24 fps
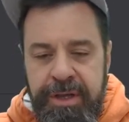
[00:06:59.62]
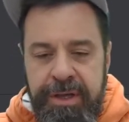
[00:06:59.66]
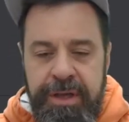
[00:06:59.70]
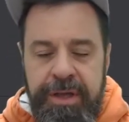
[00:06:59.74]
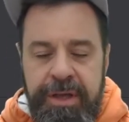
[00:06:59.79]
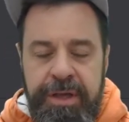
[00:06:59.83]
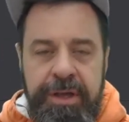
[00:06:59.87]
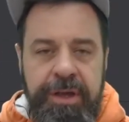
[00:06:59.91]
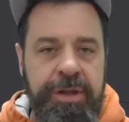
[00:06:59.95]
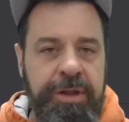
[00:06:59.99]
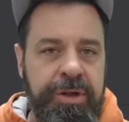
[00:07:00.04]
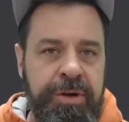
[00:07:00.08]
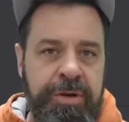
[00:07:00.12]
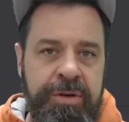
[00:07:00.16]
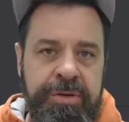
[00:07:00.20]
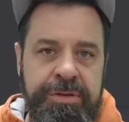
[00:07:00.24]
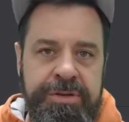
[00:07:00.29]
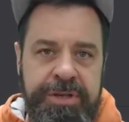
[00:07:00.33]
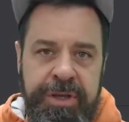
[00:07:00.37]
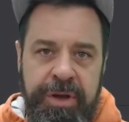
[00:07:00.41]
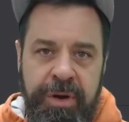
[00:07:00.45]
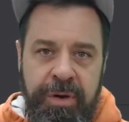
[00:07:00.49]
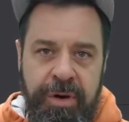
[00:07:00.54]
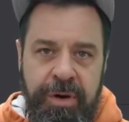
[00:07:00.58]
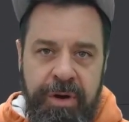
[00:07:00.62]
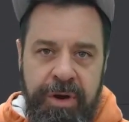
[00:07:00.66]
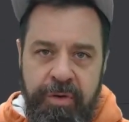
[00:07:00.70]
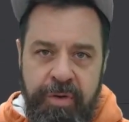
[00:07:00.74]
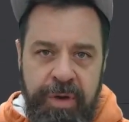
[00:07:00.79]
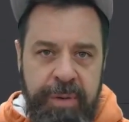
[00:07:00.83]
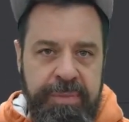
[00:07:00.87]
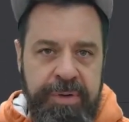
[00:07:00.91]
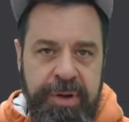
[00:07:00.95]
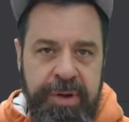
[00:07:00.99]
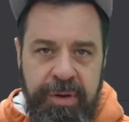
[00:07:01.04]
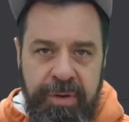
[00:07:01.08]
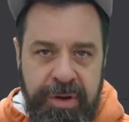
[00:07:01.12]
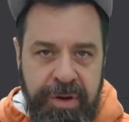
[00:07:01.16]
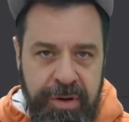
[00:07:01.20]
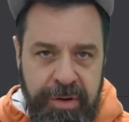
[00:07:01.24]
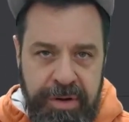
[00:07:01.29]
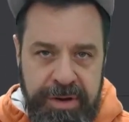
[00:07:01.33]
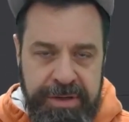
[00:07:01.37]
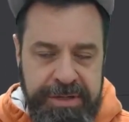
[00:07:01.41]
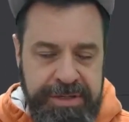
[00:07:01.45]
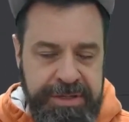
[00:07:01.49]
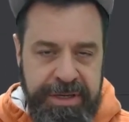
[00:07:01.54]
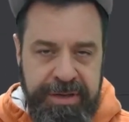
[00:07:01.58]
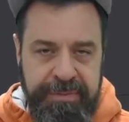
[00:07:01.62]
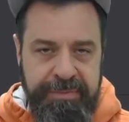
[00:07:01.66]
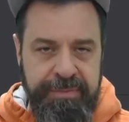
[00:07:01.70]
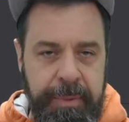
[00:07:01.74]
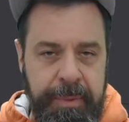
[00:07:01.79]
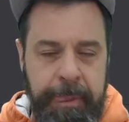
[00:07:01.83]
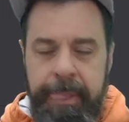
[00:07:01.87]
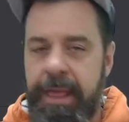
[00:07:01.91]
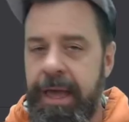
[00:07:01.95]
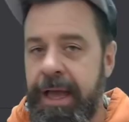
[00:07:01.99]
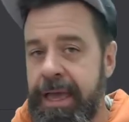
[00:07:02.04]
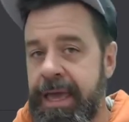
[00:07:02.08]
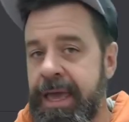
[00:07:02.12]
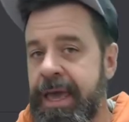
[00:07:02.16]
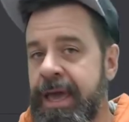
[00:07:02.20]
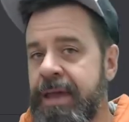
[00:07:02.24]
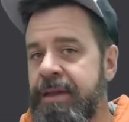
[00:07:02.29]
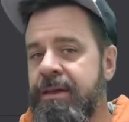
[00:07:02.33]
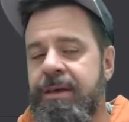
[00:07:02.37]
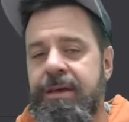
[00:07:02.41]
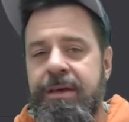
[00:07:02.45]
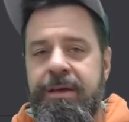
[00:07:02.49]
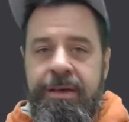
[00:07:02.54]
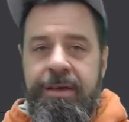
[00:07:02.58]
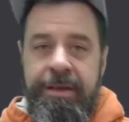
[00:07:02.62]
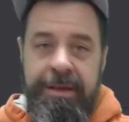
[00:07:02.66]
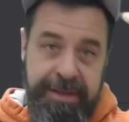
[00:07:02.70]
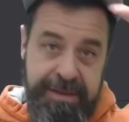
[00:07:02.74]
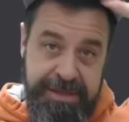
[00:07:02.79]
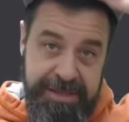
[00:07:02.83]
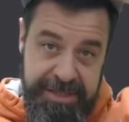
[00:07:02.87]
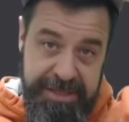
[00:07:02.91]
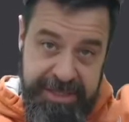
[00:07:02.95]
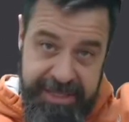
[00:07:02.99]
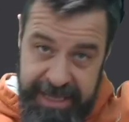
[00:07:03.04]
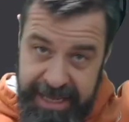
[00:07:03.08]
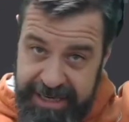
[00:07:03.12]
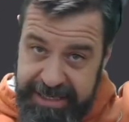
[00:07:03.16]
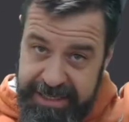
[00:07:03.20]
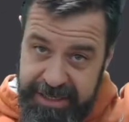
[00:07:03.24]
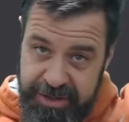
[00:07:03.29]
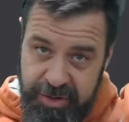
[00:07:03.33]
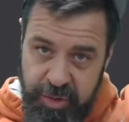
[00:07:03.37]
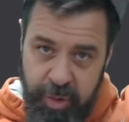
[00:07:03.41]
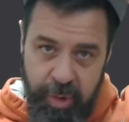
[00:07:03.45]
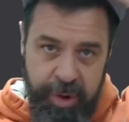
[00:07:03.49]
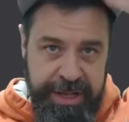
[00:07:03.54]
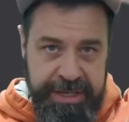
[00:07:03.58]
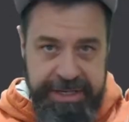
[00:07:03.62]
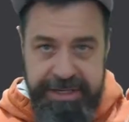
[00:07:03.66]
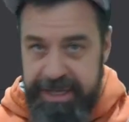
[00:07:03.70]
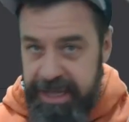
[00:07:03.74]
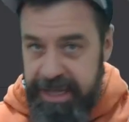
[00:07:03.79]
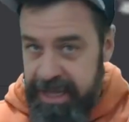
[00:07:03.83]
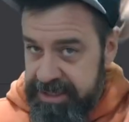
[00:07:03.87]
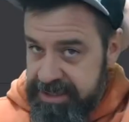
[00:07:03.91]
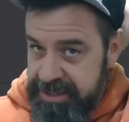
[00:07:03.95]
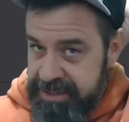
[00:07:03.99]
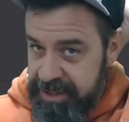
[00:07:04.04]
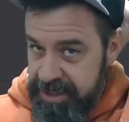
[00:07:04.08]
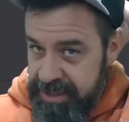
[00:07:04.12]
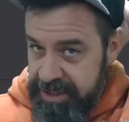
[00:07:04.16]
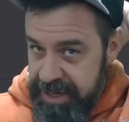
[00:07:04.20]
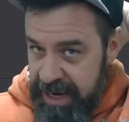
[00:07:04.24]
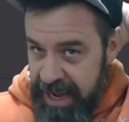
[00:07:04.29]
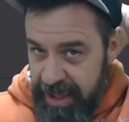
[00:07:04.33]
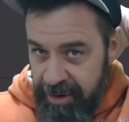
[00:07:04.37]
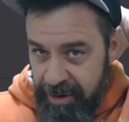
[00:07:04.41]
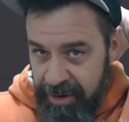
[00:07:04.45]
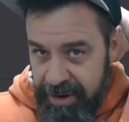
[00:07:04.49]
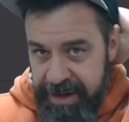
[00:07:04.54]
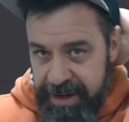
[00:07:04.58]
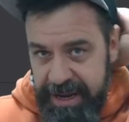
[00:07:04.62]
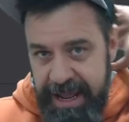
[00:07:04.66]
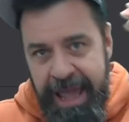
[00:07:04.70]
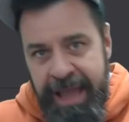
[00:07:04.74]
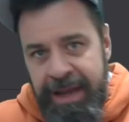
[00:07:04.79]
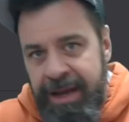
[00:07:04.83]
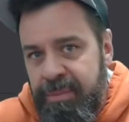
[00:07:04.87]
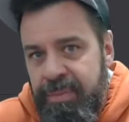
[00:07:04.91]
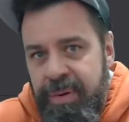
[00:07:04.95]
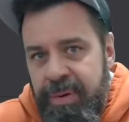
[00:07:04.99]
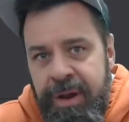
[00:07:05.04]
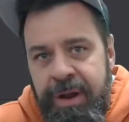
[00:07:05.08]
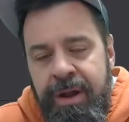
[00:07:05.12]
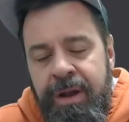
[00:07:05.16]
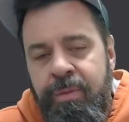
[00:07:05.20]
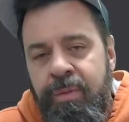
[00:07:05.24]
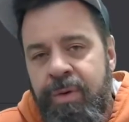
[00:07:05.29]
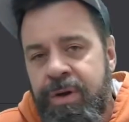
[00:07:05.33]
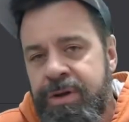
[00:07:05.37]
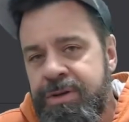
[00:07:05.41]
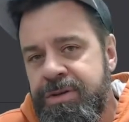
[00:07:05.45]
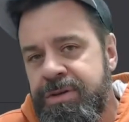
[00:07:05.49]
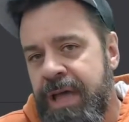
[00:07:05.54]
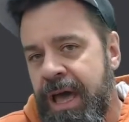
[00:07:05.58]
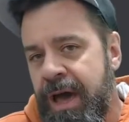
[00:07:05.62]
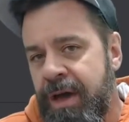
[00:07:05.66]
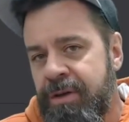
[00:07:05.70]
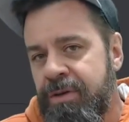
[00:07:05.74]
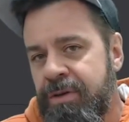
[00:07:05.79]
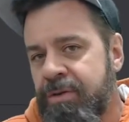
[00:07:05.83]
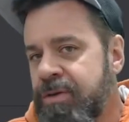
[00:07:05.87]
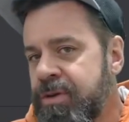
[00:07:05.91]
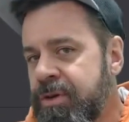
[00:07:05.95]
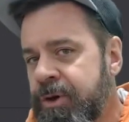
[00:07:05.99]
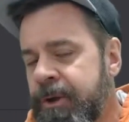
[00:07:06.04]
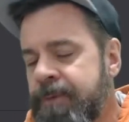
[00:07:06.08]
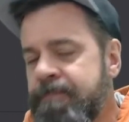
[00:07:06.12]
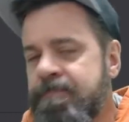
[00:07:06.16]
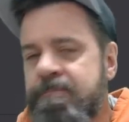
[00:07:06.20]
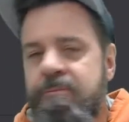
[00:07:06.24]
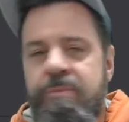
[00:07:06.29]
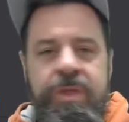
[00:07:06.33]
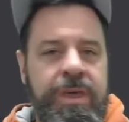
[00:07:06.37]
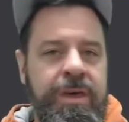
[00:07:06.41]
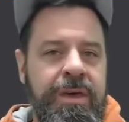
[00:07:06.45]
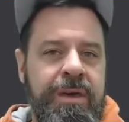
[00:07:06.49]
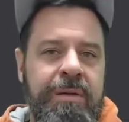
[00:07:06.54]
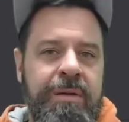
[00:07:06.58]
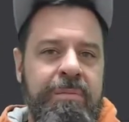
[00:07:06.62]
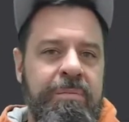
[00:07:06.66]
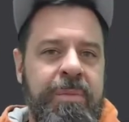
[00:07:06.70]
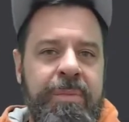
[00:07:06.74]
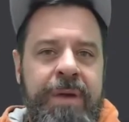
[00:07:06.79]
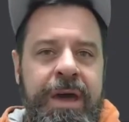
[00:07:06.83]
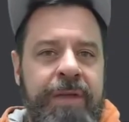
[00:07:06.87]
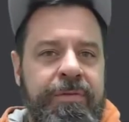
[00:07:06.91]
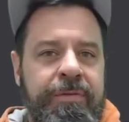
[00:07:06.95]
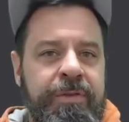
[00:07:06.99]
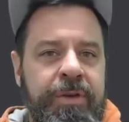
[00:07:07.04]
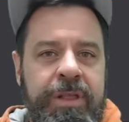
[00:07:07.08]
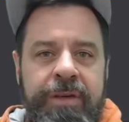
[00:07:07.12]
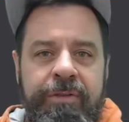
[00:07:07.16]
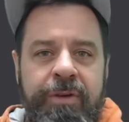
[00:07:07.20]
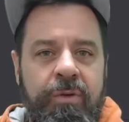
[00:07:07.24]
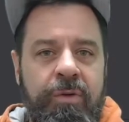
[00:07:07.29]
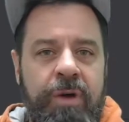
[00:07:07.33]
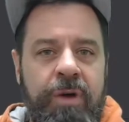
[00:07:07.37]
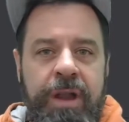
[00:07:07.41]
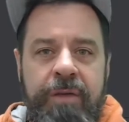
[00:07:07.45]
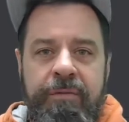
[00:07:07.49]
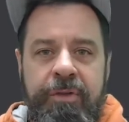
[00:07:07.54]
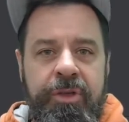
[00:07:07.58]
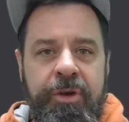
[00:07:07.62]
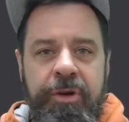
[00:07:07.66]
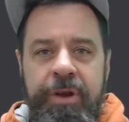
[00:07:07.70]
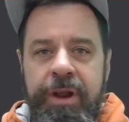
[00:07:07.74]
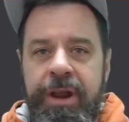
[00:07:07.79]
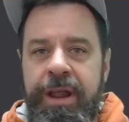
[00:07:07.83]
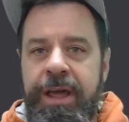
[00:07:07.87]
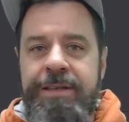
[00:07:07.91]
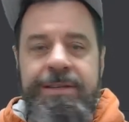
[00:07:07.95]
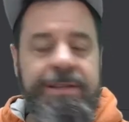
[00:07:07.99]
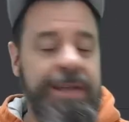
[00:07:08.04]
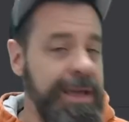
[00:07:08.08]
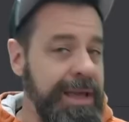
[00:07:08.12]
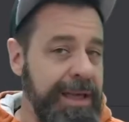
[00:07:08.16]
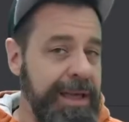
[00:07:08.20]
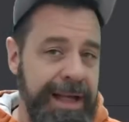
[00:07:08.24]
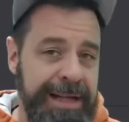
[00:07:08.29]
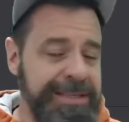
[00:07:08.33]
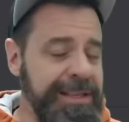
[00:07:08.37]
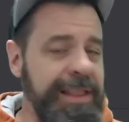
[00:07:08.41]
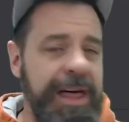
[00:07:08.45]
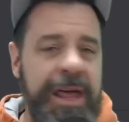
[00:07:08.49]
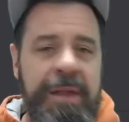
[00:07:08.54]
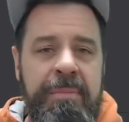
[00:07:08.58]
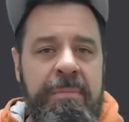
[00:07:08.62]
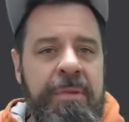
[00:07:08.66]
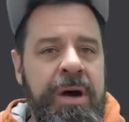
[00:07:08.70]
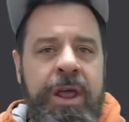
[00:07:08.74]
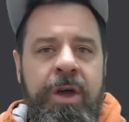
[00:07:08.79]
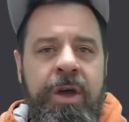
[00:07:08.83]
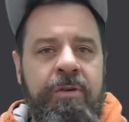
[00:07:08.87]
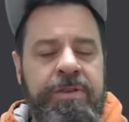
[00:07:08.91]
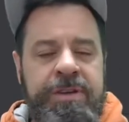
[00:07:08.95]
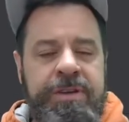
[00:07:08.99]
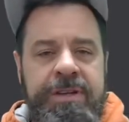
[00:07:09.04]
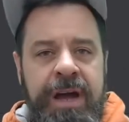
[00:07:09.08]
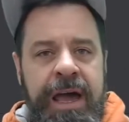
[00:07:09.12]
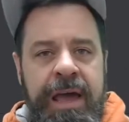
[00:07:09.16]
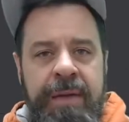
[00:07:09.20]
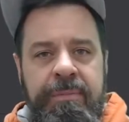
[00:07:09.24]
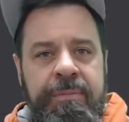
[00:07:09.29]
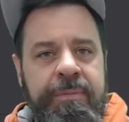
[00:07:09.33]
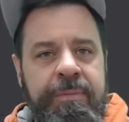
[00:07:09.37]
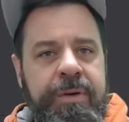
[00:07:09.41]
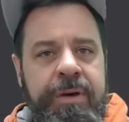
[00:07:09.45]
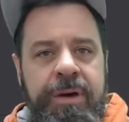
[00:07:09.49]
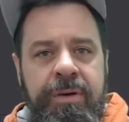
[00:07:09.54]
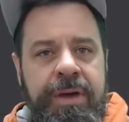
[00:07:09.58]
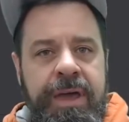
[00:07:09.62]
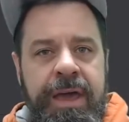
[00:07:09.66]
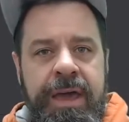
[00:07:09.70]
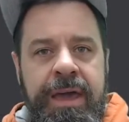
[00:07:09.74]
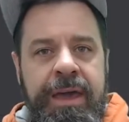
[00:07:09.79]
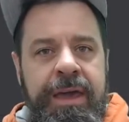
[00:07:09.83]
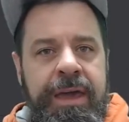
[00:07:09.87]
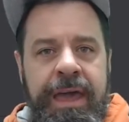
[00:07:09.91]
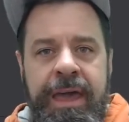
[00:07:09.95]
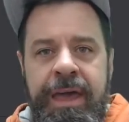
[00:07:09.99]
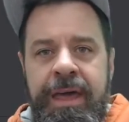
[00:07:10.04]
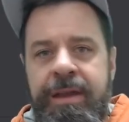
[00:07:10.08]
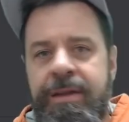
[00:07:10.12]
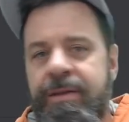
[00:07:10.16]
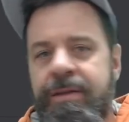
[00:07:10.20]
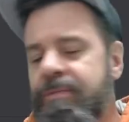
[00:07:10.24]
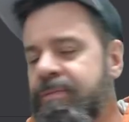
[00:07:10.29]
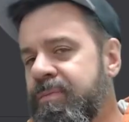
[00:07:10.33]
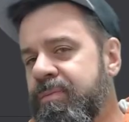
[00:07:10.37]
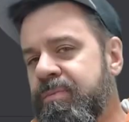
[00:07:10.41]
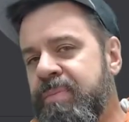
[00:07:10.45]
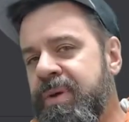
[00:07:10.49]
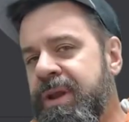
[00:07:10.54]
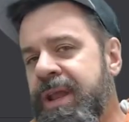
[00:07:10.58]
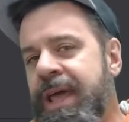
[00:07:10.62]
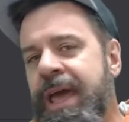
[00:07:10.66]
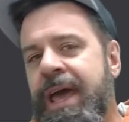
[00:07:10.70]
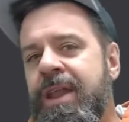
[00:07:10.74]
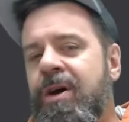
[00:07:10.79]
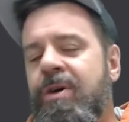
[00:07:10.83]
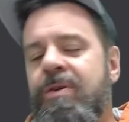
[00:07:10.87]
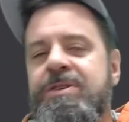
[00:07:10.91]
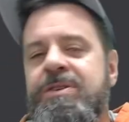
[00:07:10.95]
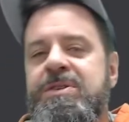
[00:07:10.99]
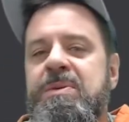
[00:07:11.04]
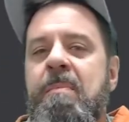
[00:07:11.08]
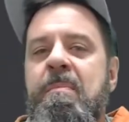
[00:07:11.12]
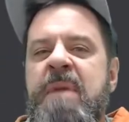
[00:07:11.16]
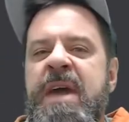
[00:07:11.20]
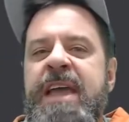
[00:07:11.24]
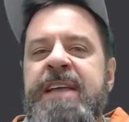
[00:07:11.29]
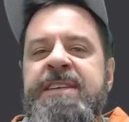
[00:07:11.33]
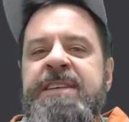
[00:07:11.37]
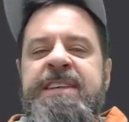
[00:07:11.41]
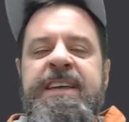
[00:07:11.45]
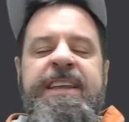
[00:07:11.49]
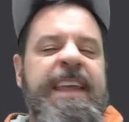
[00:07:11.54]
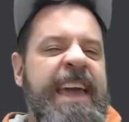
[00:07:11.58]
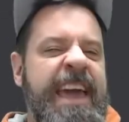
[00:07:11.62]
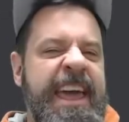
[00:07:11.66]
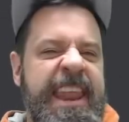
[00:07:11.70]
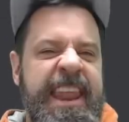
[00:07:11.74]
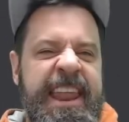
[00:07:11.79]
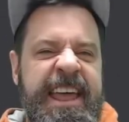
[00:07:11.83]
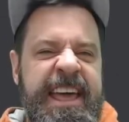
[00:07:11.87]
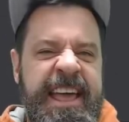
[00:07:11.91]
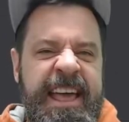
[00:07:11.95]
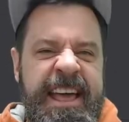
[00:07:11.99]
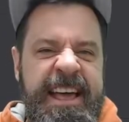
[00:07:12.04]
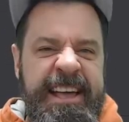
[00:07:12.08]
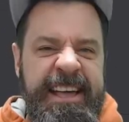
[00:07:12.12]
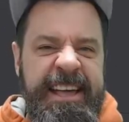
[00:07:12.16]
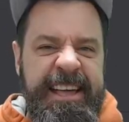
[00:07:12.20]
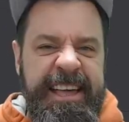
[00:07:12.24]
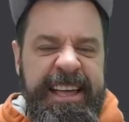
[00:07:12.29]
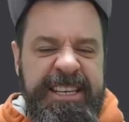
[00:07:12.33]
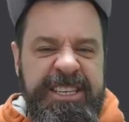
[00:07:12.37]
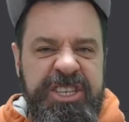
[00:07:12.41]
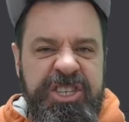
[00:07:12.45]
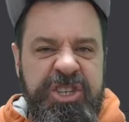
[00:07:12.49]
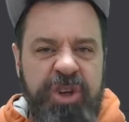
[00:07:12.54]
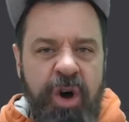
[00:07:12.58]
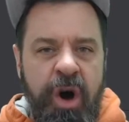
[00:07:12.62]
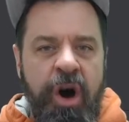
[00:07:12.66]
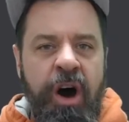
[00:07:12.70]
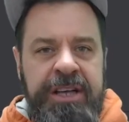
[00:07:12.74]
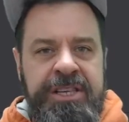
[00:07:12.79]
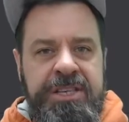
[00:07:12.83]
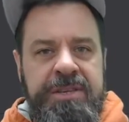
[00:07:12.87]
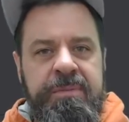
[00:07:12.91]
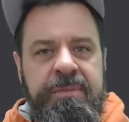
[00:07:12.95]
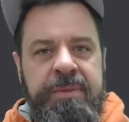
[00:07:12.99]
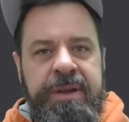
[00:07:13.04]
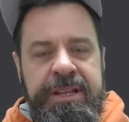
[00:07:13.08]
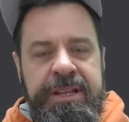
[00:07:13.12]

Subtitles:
you'll lose your cryptocurrency. Again, 6 to 20 cents to $1 a day, depending on how you do it. But man, if you leave it running for 30 days, that's a lot of money over time. Okay, and Banano is amazing and it's just awesome, and it's